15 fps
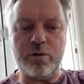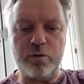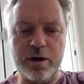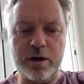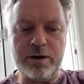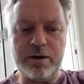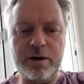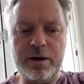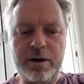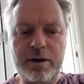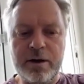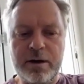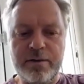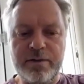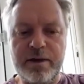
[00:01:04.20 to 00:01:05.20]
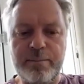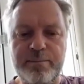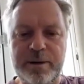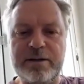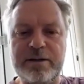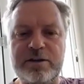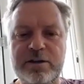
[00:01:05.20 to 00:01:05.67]
One, the
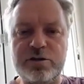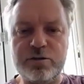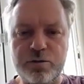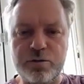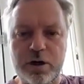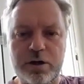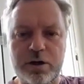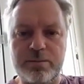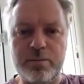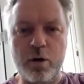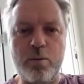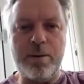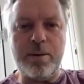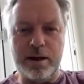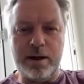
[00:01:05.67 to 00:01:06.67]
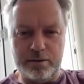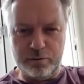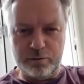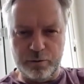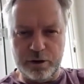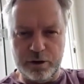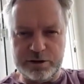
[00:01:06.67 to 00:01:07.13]
ability to work mobile, to
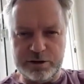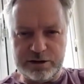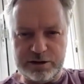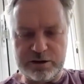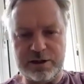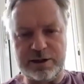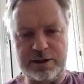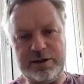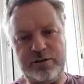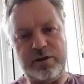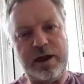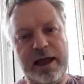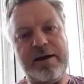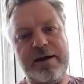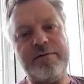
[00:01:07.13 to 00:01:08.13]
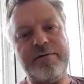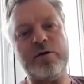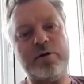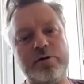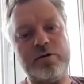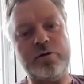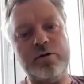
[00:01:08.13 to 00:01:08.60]
work digitally, to have
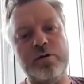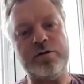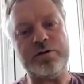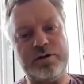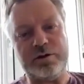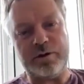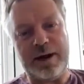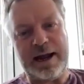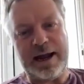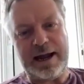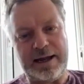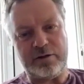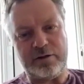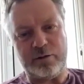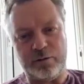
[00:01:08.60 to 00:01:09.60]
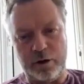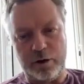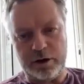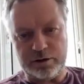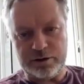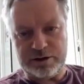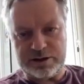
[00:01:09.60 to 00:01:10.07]
your tools in your hand, to work
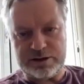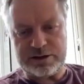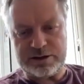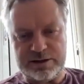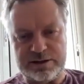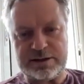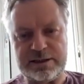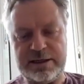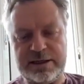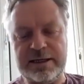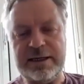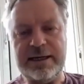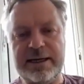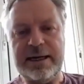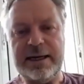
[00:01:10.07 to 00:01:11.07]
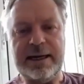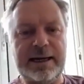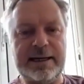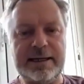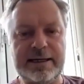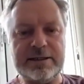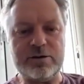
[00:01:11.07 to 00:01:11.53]
on distance,
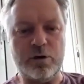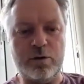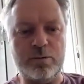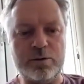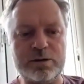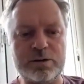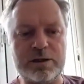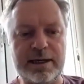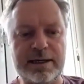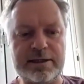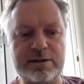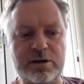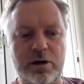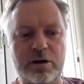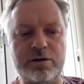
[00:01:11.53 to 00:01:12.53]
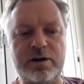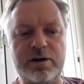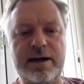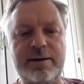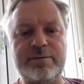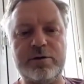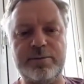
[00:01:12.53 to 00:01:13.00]
it is almost like it's our
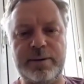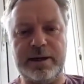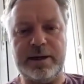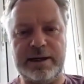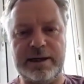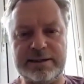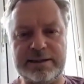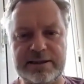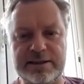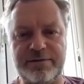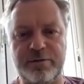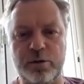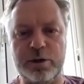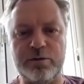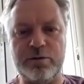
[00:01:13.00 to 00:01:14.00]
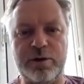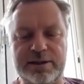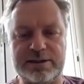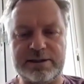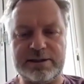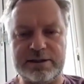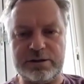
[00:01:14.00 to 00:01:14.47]
time to be. It's falling
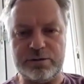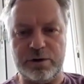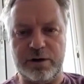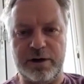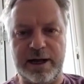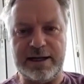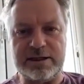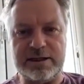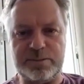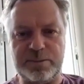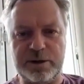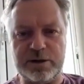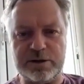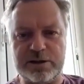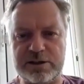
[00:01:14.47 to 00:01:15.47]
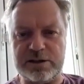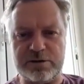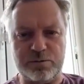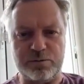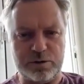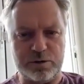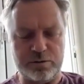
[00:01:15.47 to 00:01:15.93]
right into our hands because this is
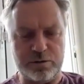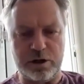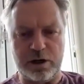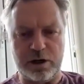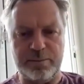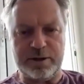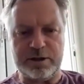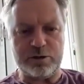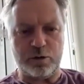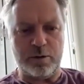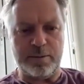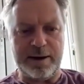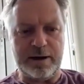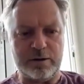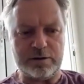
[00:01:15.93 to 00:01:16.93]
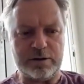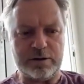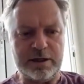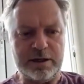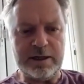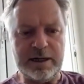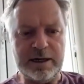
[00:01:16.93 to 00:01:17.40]
what the company is all about.
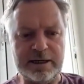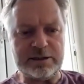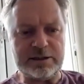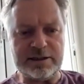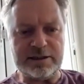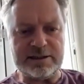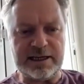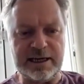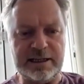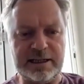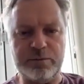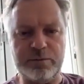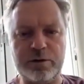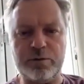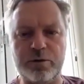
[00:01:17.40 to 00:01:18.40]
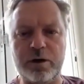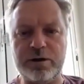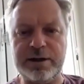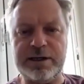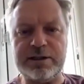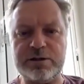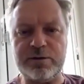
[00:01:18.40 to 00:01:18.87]
It's exactly what the world
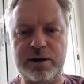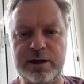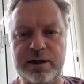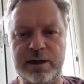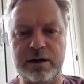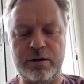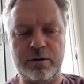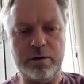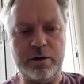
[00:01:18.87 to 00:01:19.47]
needs right now.